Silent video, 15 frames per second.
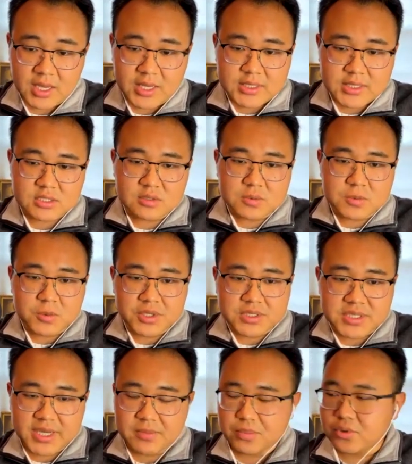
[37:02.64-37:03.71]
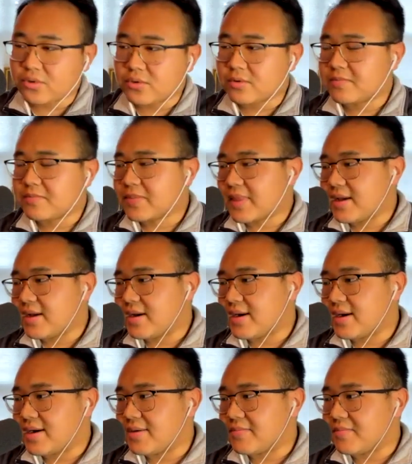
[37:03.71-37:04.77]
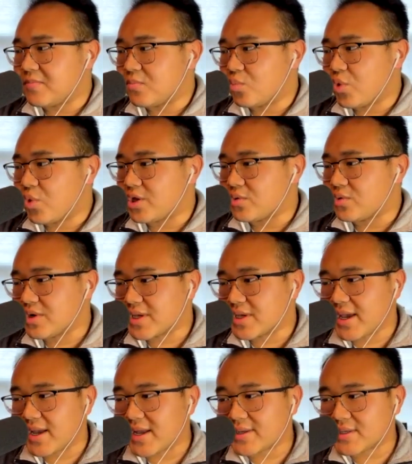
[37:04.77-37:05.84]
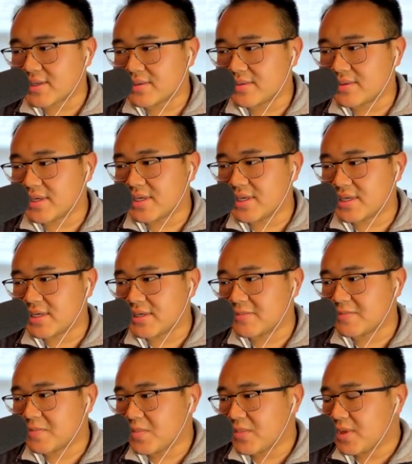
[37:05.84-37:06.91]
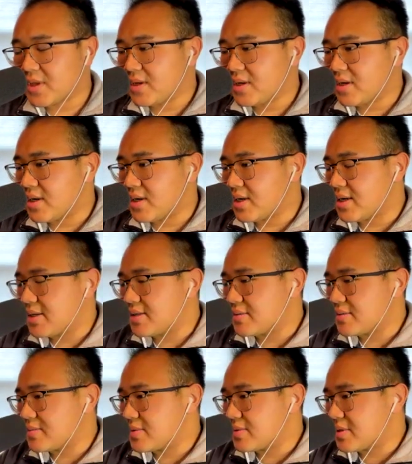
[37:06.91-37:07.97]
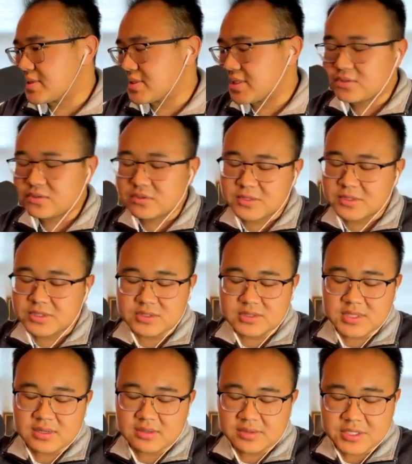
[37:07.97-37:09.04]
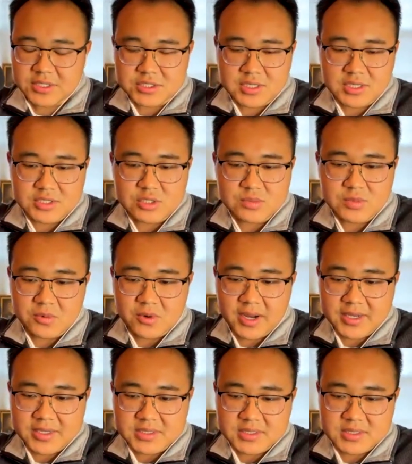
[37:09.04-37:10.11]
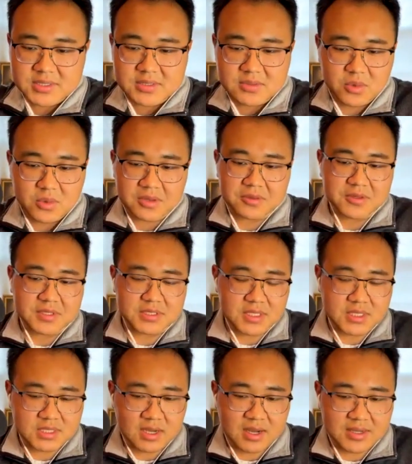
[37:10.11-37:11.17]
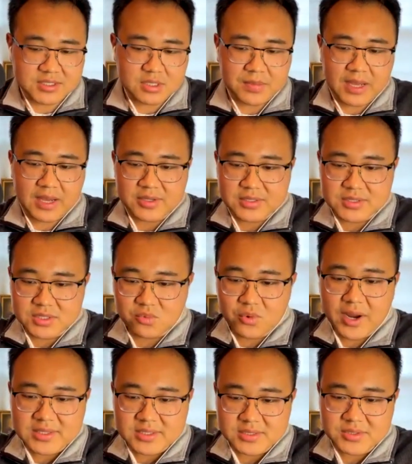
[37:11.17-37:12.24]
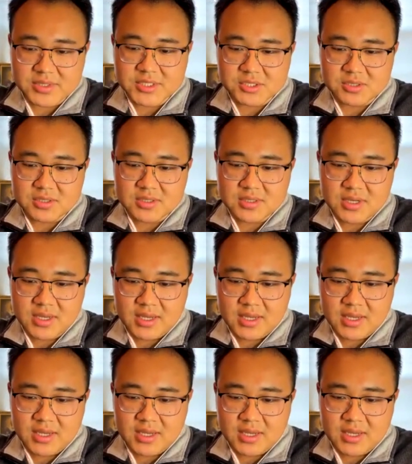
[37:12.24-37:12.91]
So, for example, um, when you look at the uh, let's say Universal Declaration on Human Rights, one of the things that it talks about is the right to leisure